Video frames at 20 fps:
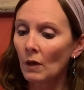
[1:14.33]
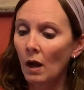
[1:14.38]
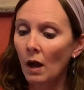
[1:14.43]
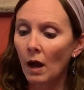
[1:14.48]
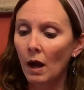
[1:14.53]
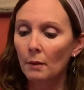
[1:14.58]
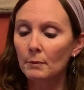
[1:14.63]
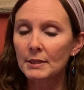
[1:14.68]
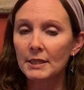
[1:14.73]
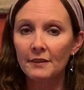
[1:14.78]

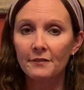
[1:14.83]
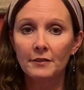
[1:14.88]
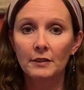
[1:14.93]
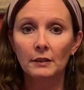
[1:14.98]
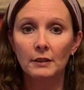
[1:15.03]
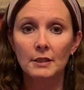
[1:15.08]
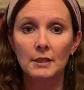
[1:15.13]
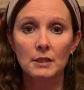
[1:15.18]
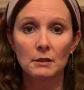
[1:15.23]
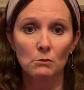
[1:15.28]

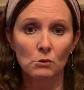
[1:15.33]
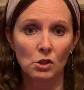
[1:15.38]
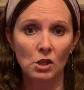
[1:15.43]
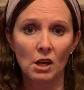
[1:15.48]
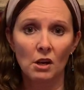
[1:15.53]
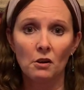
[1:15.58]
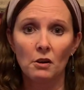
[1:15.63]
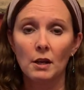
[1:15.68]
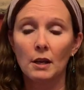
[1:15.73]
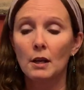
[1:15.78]
Definitely some
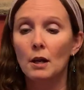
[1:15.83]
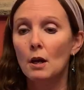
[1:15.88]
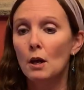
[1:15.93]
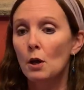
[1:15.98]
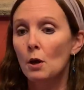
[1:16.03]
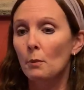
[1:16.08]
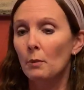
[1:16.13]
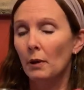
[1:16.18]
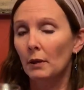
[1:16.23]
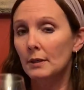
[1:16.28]
cherry,
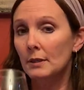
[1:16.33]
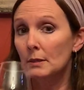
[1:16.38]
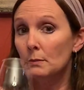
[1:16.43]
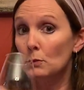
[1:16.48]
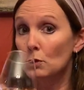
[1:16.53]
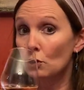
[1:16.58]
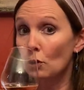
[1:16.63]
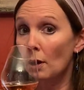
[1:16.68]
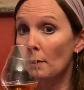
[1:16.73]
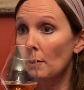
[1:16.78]
probably
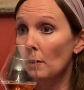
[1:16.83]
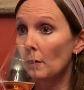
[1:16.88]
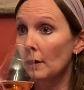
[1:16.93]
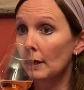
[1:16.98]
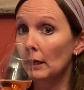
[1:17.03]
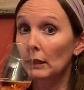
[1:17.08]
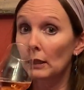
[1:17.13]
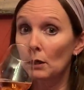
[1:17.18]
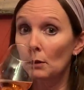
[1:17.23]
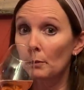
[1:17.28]
some strawberry,
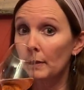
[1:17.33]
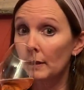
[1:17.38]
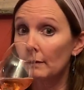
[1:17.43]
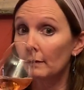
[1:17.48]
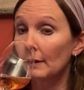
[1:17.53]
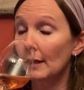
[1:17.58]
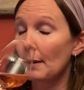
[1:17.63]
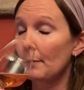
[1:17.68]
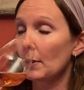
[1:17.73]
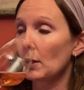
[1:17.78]
and a little bit
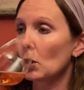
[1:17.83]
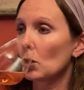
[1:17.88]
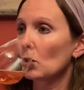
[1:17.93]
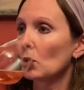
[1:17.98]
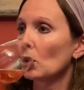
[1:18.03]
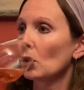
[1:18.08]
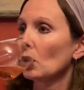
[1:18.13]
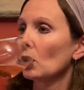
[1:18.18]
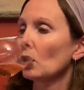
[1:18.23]
of lemon.